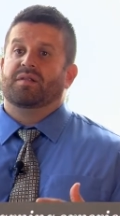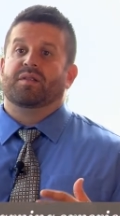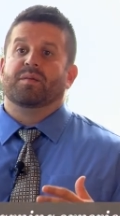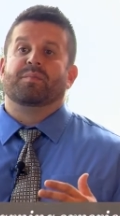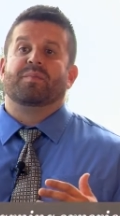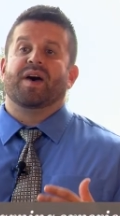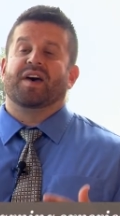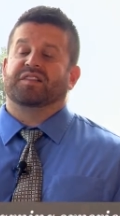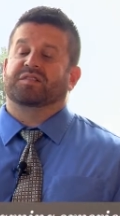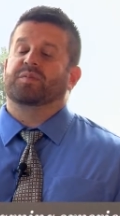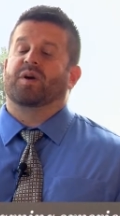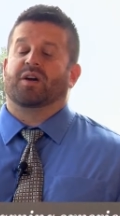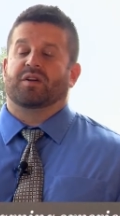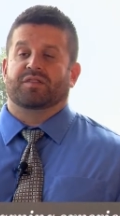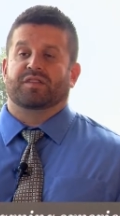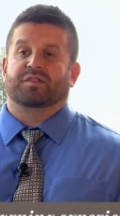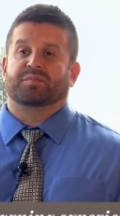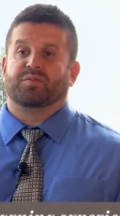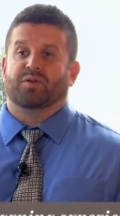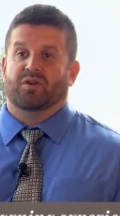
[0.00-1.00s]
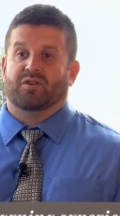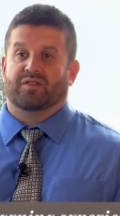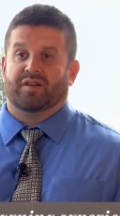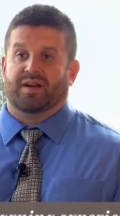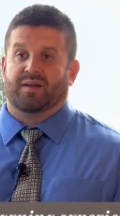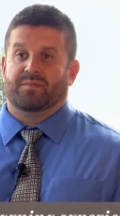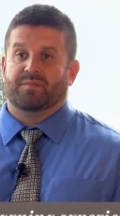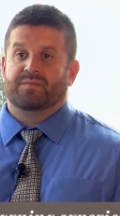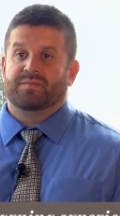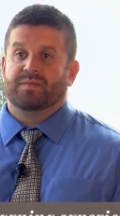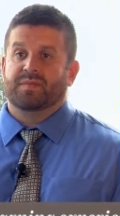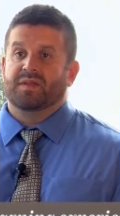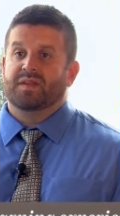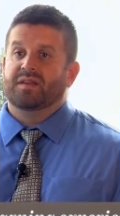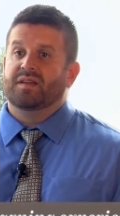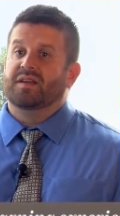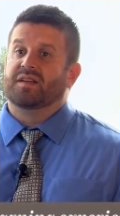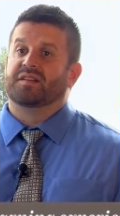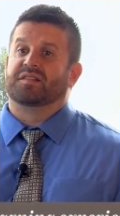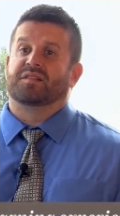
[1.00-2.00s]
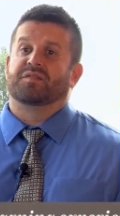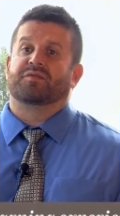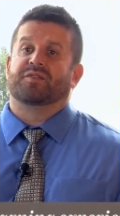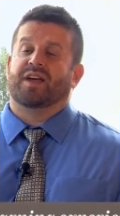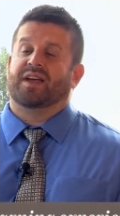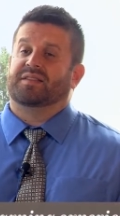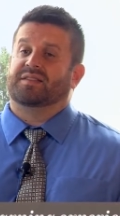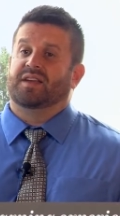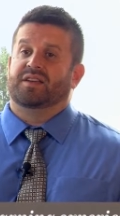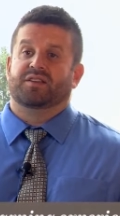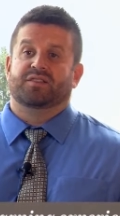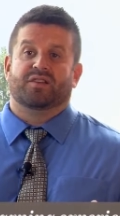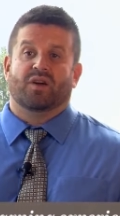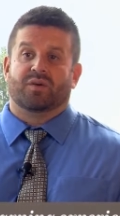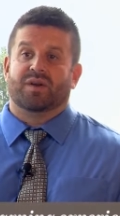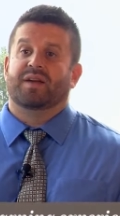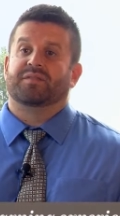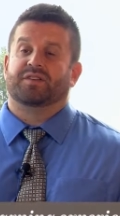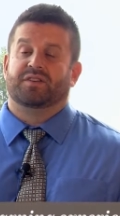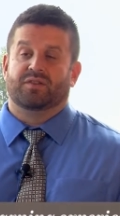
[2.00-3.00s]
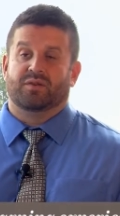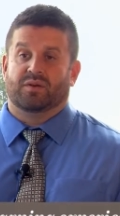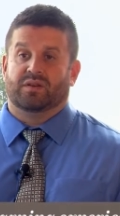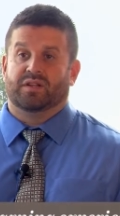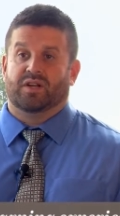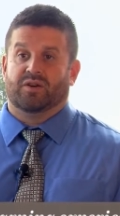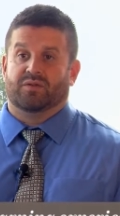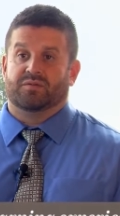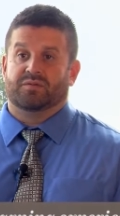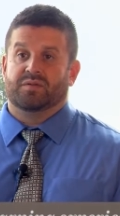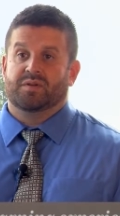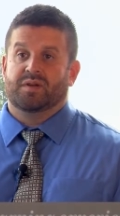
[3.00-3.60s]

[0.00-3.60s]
the best part of this program is the fact that you don't have to do it alone.